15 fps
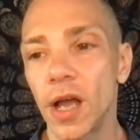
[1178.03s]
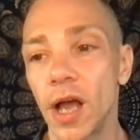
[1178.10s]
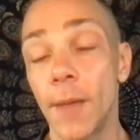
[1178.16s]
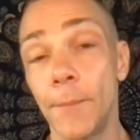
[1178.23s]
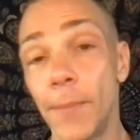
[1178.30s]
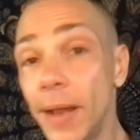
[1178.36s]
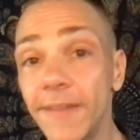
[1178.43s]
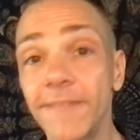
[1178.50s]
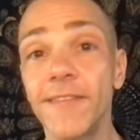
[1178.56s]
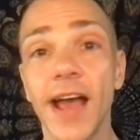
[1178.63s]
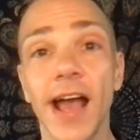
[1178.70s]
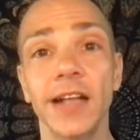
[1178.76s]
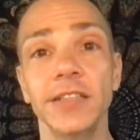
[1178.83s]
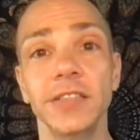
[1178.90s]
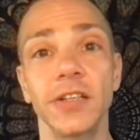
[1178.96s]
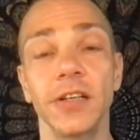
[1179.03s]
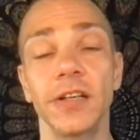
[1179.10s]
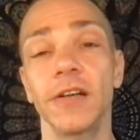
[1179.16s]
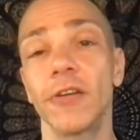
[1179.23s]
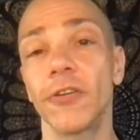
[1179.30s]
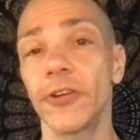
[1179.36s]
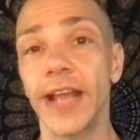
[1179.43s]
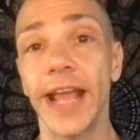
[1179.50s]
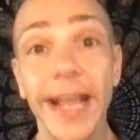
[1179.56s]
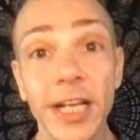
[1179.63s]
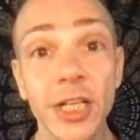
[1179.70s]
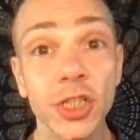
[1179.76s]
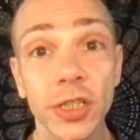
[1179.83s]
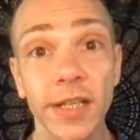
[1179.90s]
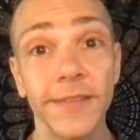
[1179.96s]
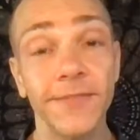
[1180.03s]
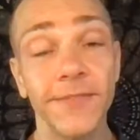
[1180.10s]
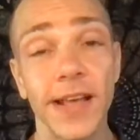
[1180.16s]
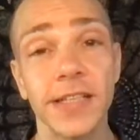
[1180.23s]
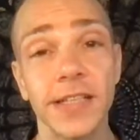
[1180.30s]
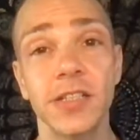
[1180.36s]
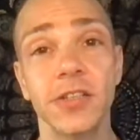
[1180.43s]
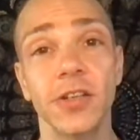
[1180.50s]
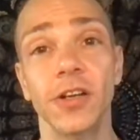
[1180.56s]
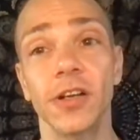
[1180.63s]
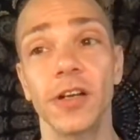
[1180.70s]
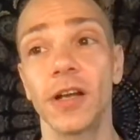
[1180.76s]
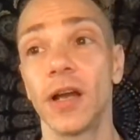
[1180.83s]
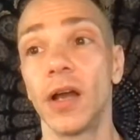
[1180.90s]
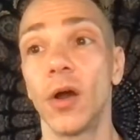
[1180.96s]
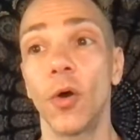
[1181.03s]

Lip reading: a benefactor or an angel investor,